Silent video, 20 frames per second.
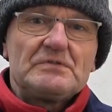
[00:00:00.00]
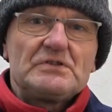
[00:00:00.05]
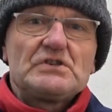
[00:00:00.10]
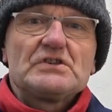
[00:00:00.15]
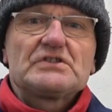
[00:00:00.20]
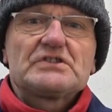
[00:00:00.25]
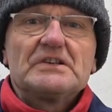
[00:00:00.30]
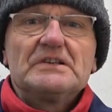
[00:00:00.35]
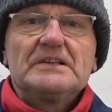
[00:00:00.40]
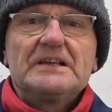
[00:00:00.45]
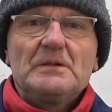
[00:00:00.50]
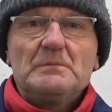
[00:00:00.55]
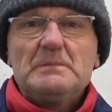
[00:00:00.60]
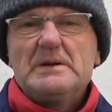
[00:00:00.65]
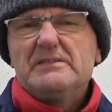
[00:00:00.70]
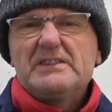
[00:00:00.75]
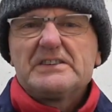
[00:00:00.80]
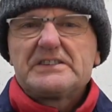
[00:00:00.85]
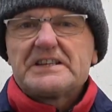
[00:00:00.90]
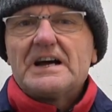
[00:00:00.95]
Just a little
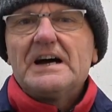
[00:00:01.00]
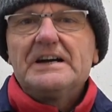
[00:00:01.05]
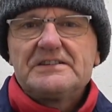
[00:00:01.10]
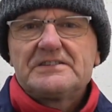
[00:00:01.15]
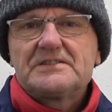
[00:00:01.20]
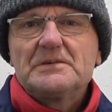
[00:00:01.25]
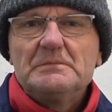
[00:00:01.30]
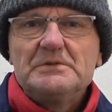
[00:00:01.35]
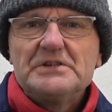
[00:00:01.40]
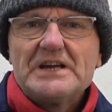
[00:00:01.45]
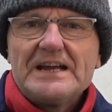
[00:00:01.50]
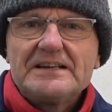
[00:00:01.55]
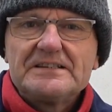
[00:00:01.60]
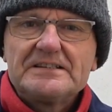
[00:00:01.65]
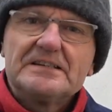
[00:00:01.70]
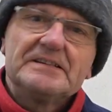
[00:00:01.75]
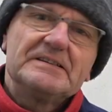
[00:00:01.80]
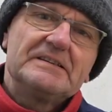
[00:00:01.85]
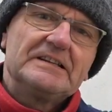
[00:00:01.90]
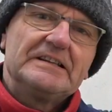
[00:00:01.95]
bit of a side subject.
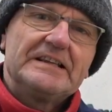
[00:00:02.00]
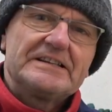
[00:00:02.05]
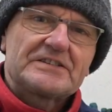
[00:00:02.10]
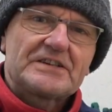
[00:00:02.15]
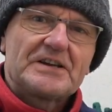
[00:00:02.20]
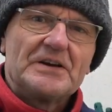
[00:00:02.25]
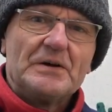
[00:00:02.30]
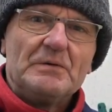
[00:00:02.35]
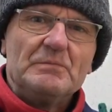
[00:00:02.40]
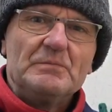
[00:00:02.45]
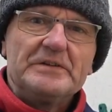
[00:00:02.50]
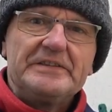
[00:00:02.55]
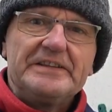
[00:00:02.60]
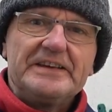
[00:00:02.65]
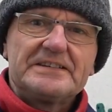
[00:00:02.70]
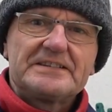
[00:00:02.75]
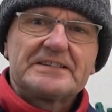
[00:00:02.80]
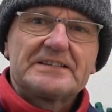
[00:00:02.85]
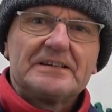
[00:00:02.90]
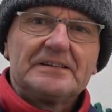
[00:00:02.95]
Let's get on with
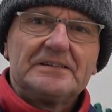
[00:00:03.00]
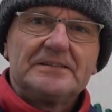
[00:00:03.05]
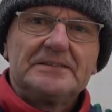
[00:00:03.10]
this.